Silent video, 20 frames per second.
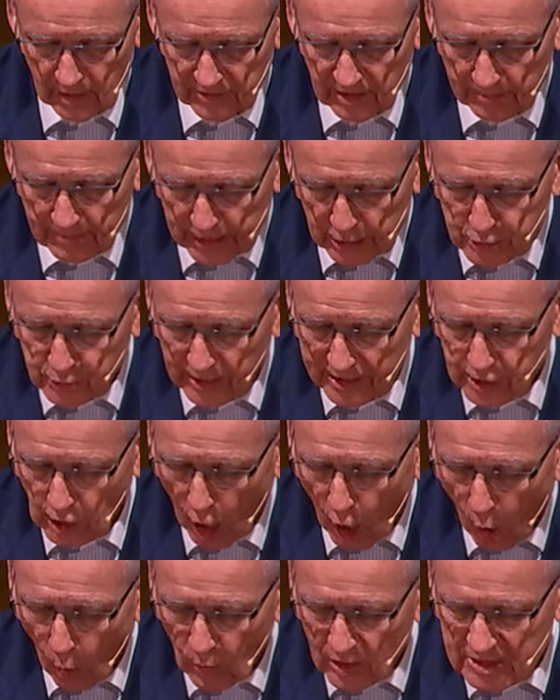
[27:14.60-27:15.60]
The ministry has
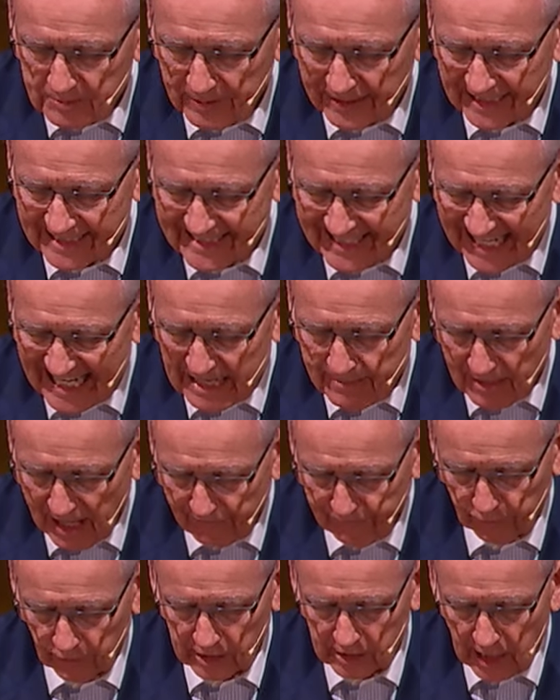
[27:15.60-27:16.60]
always been a team
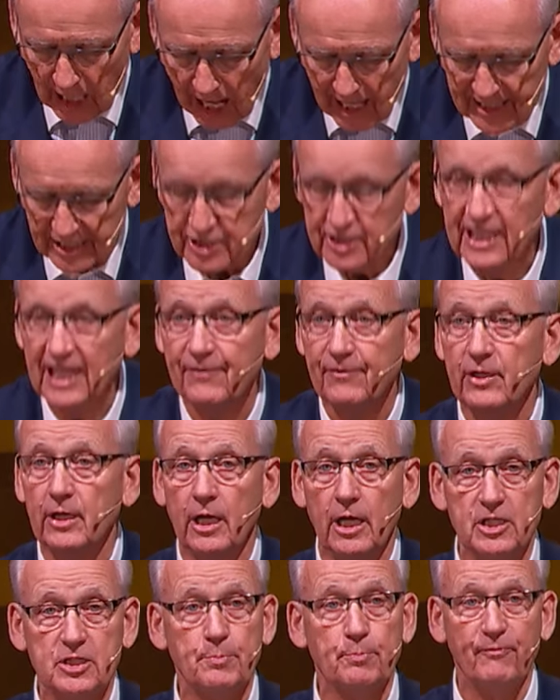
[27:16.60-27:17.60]
effort. God has given
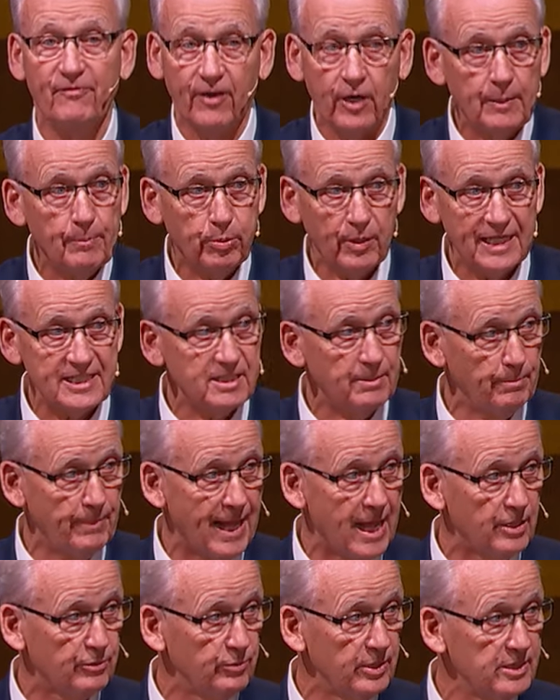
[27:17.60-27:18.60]
us very pleasant
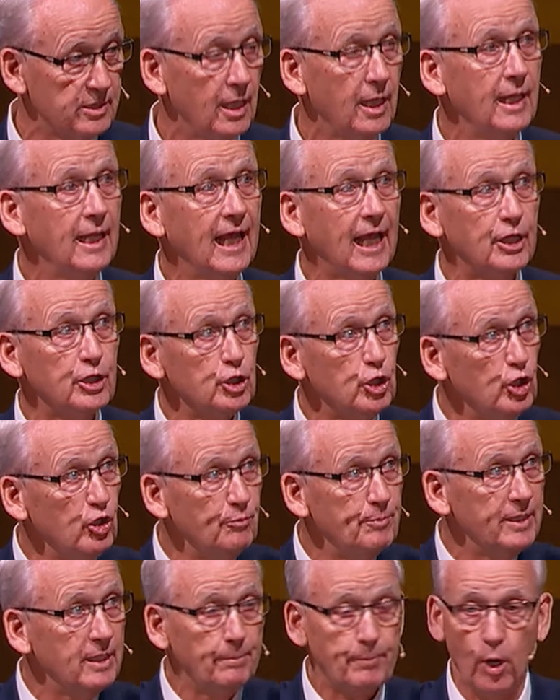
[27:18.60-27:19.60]
boundaries, and you've
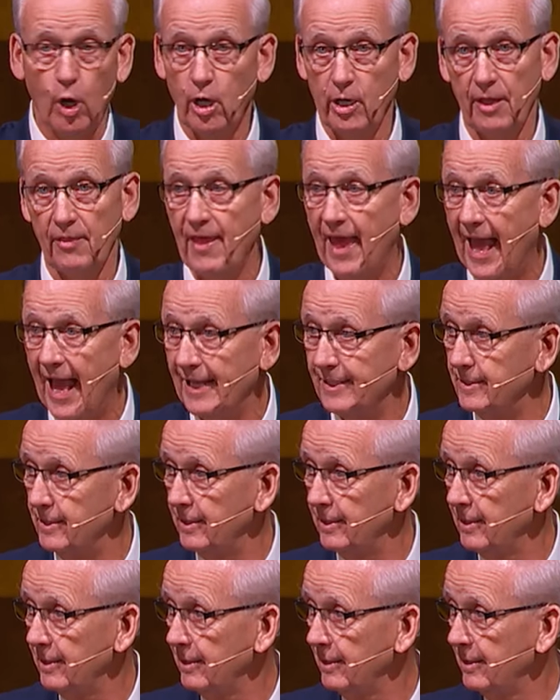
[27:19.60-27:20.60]
been a part of that.
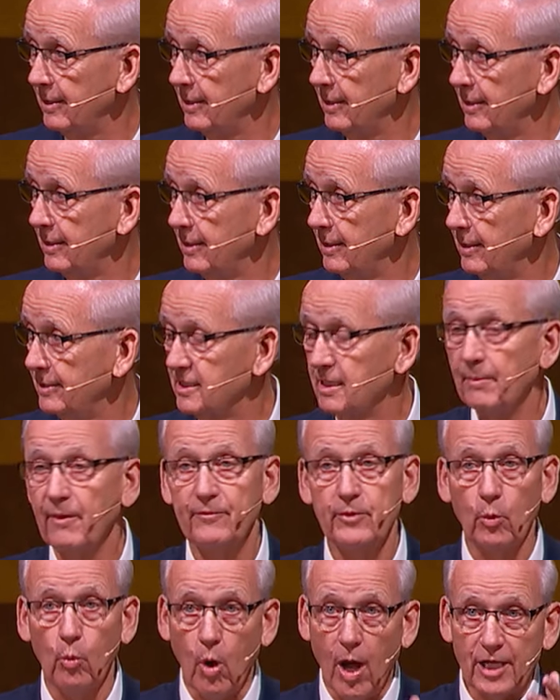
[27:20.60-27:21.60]
Some of
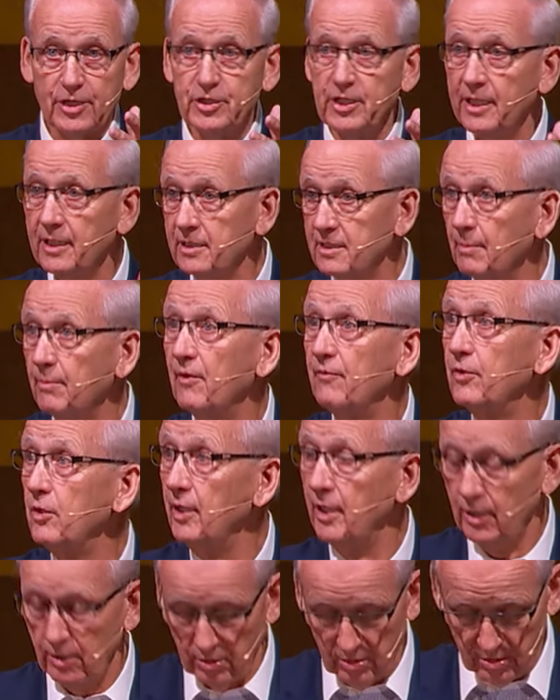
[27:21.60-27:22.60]
you watching, some of you
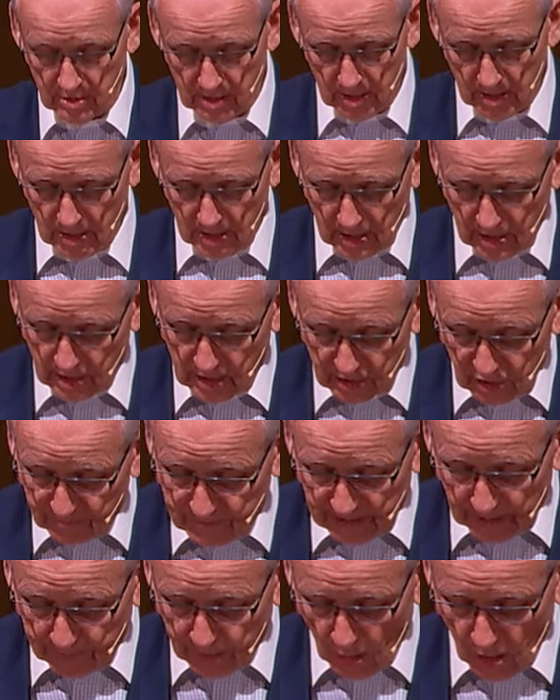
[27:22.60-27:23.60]
here. Uh, you've
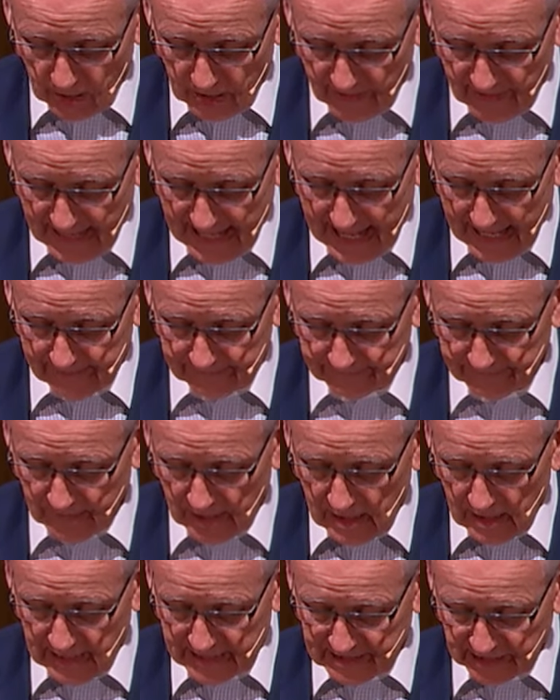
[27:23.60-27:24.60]
been a part of that.
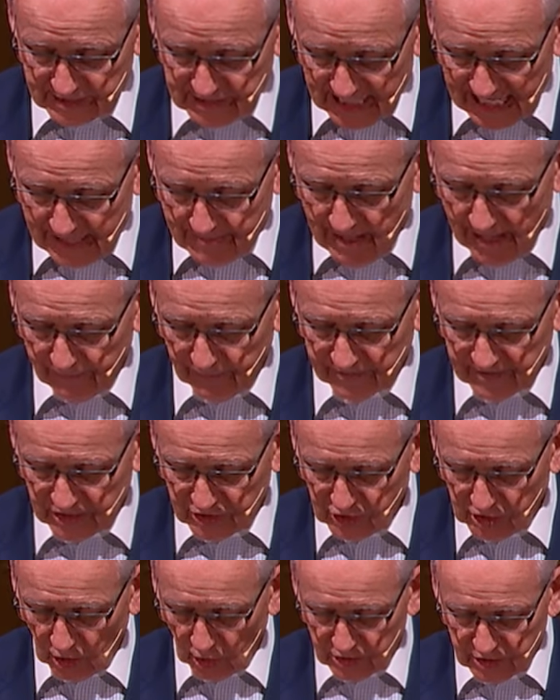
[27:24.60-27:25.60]
It's a team effort. This
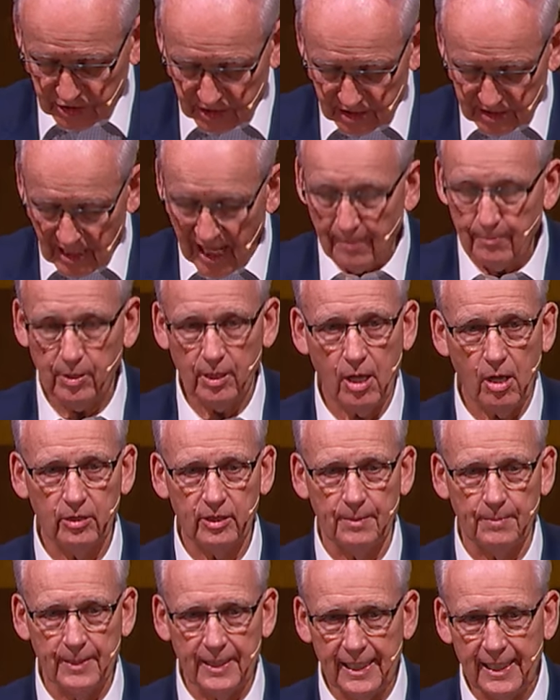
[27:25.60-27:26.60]
church does not belong
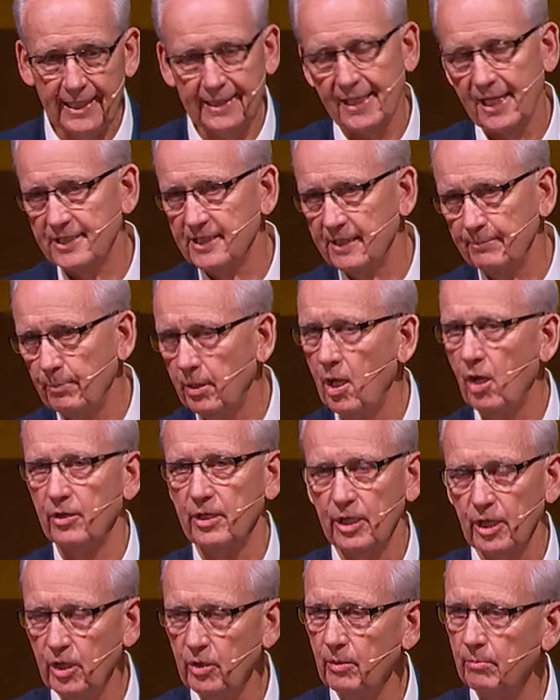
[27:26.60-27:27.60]
to me. It doesn't belong to
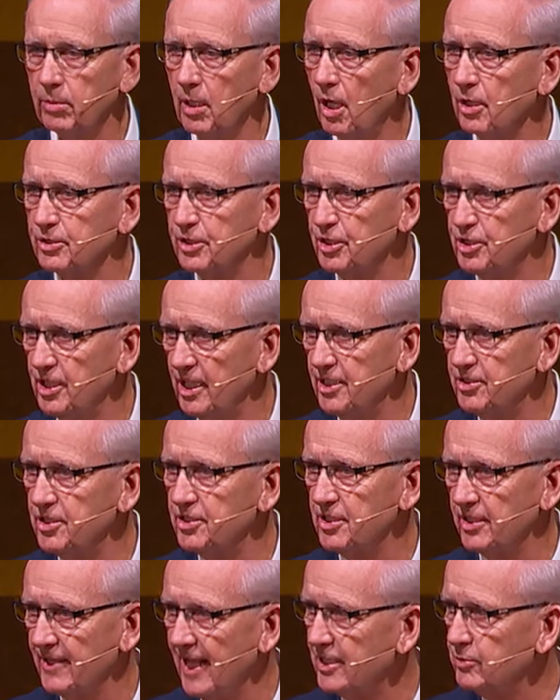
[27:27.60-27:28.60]
you. It belongs to
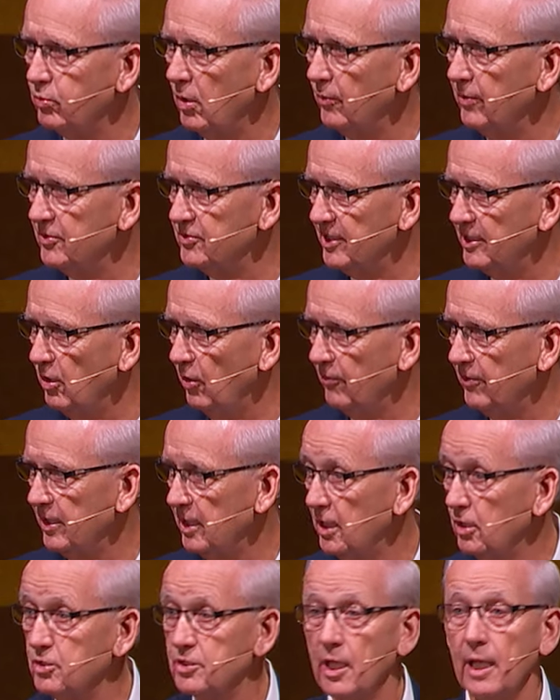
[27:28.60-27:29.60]
Jesus, and that's what we've seen over the
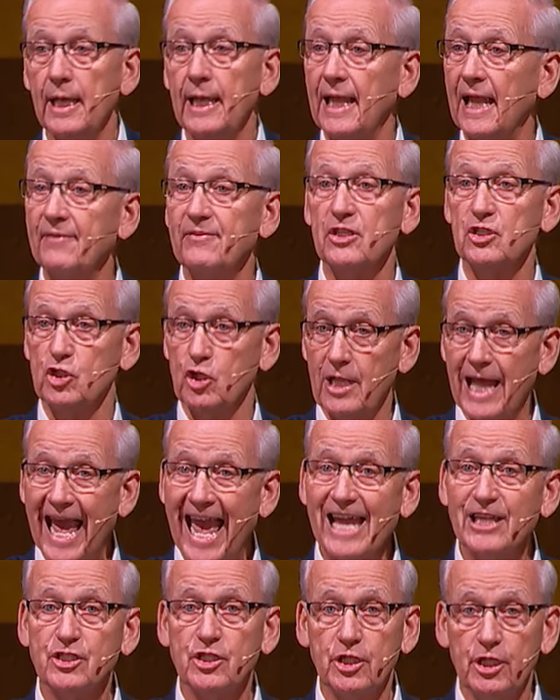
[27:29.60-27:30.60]
years. And this
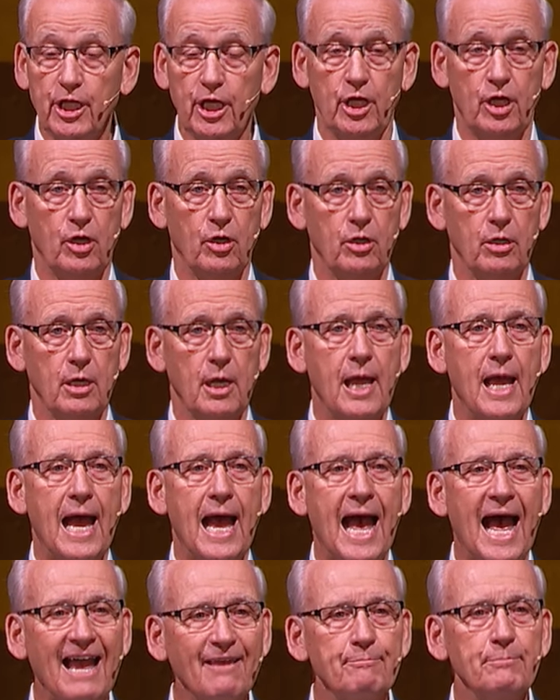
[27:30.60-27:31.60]
last year,
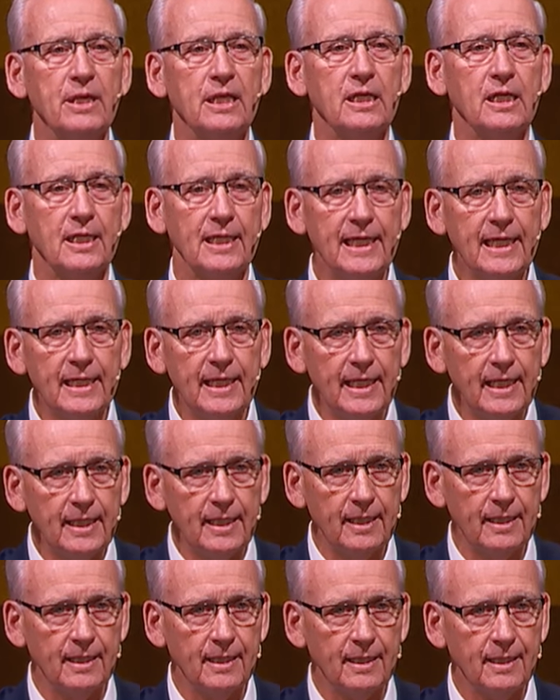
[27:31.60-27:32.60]
I've been
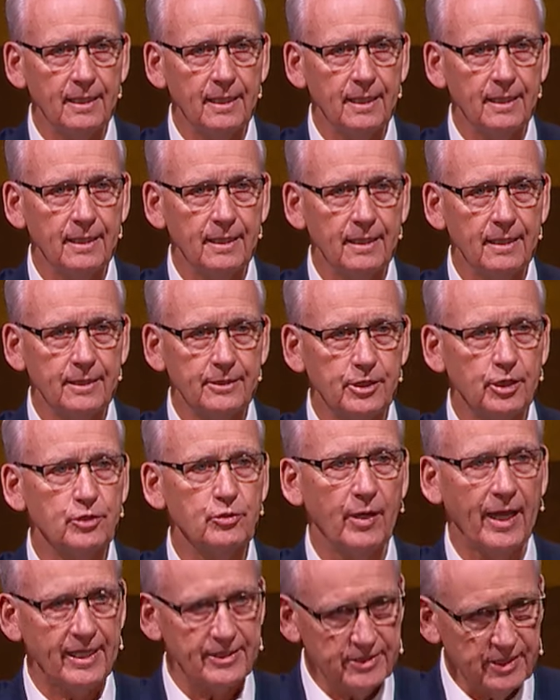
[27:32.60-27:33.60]
leading to
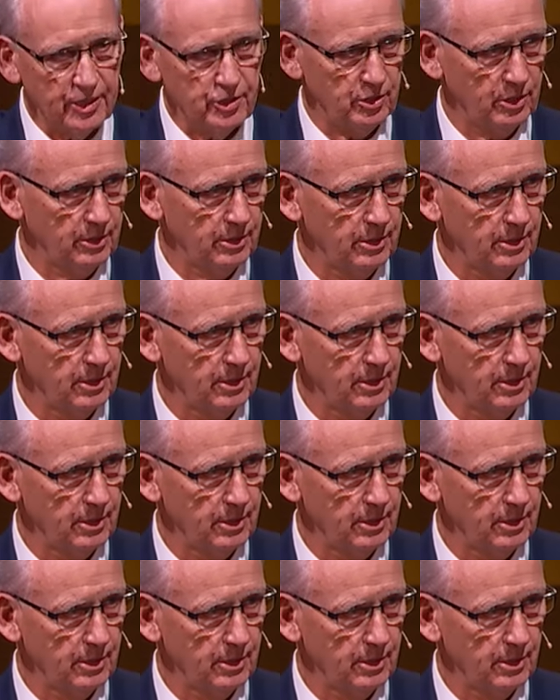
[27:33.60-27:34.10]
transition.